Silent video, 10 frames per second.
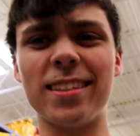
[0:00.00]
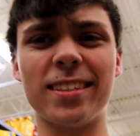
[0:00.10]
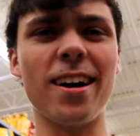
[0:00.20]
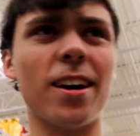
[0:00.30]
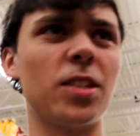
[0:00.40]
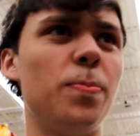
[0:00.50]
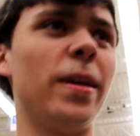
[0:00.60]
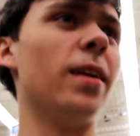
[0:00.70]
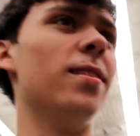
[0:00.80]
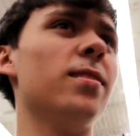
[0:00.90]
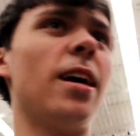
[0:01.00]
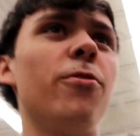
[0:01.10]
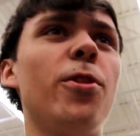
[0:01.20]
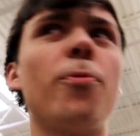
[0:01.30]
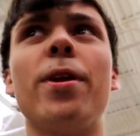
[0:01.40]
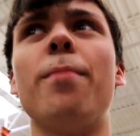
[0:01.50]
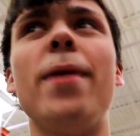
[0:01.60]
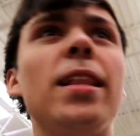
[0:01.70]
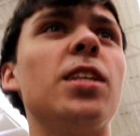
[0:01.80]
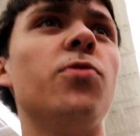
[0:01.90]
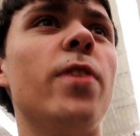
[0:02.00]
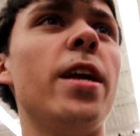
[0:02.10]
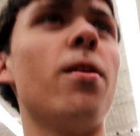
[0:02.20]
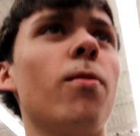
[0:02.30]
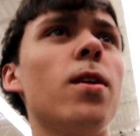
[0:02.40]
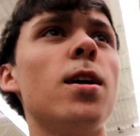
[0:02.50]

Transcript: sucks because I really wanted to make this video.